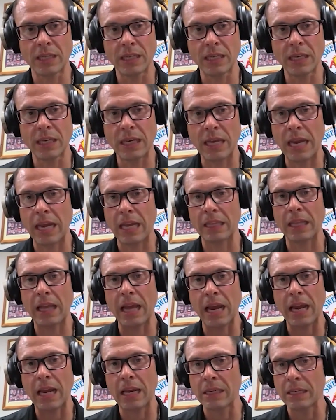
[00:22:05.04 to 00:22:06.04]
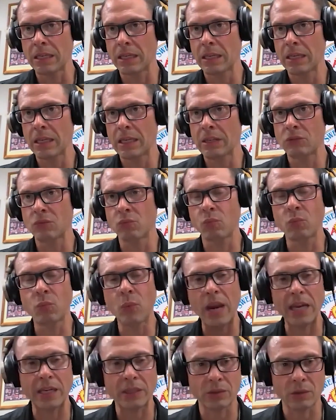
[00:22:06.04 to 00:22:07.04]
can get online
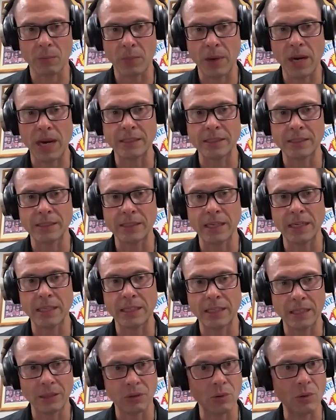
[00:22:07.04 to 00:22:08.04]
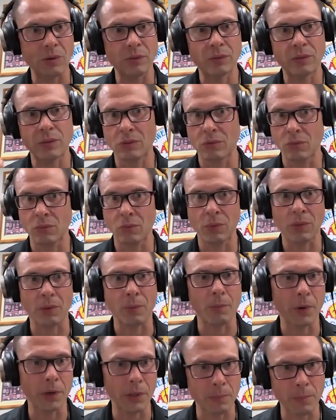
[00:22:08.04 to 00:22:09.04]
way surpasses anything you else could do with
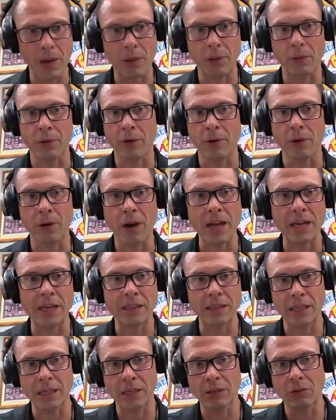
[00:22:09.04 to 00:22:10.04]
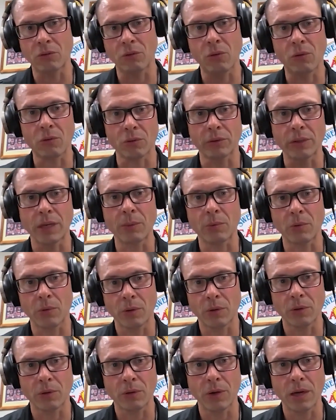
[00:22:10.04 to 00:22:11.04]
a money mailer or anything in your local
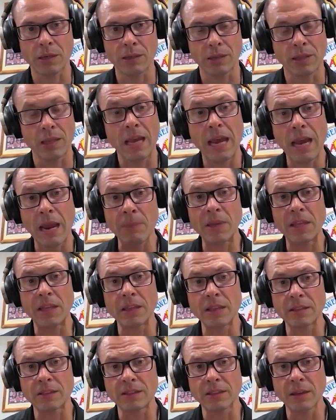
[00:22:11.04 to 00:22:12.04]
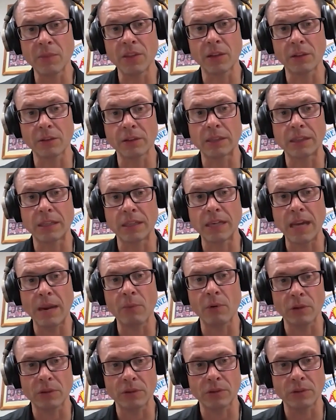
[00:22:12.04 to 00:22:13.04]
neighborhood I mean, some of the
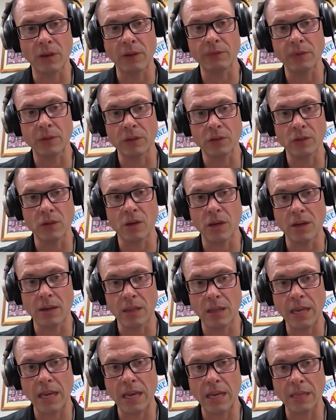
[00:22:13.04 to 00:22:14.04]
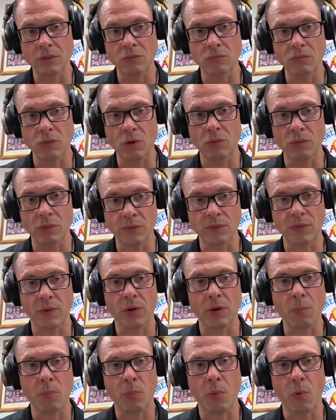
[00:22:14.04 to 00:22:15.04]
neighborhood stuff is is
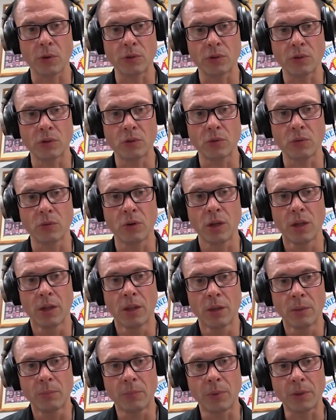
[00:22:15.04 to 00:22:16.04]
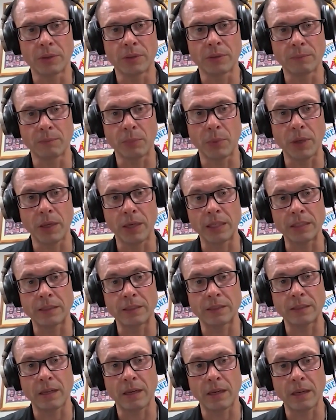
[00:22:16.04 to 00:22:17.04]
very important too, but
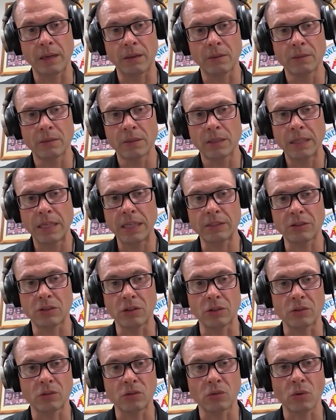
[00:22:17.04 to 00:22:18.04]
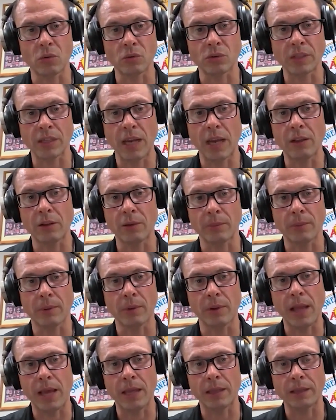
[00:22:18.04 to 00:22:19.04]
it's just so
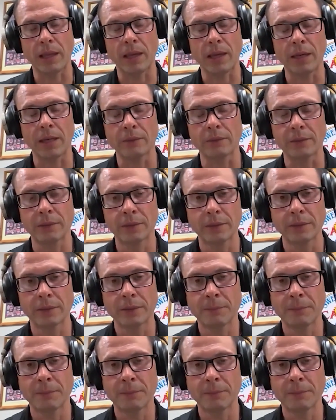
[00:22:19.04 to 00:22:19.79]
scalable online.